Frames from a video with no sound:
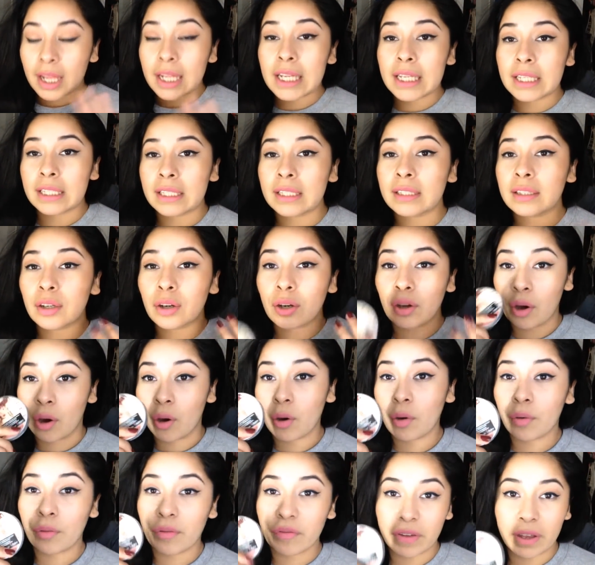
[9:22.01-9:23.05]
This is a
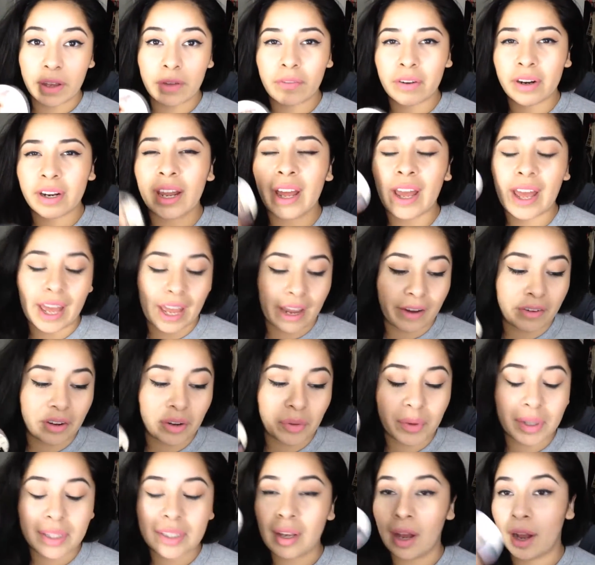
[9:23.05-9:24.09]
cult favorite.
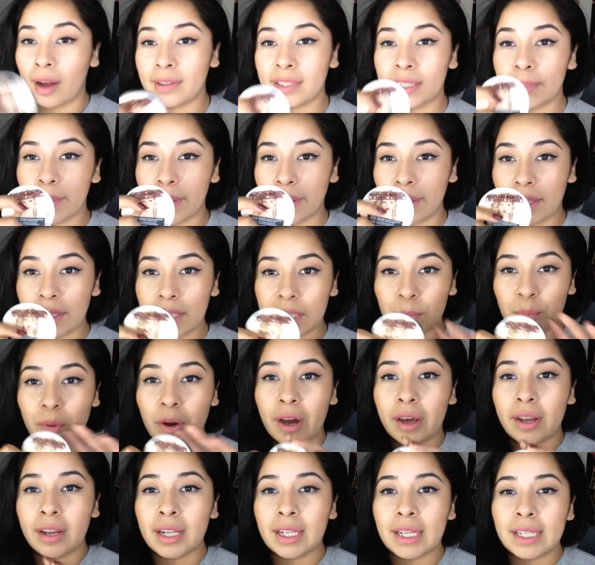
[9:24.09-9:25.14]
Everyone talks about this
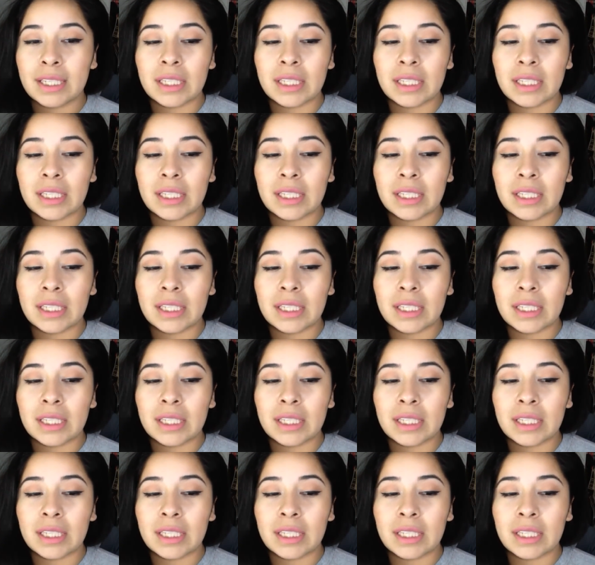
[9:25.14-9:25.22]
product.